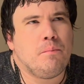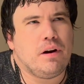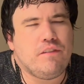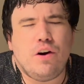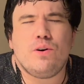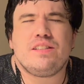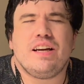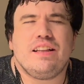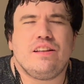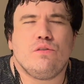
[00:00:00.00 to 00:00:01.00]
But I've always
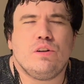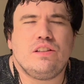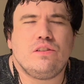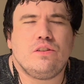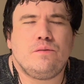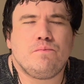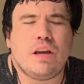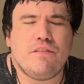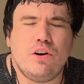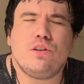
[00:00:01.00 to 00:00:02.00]
liked the original.
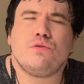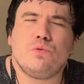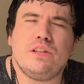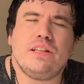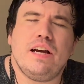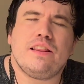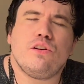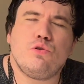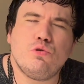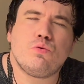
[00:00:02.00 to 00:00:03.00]
I've always really liked
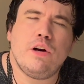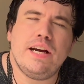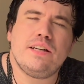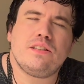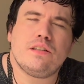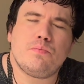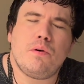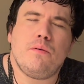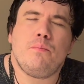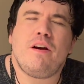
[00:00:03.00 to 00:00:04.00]
the Cool Ranch. That's
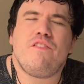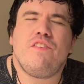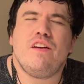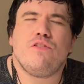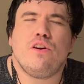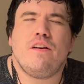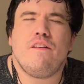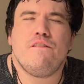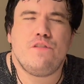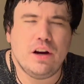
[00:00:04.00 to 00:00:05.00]
probably my
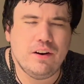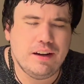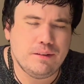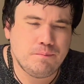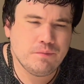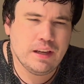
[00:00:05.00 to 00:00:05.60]
favorite variant.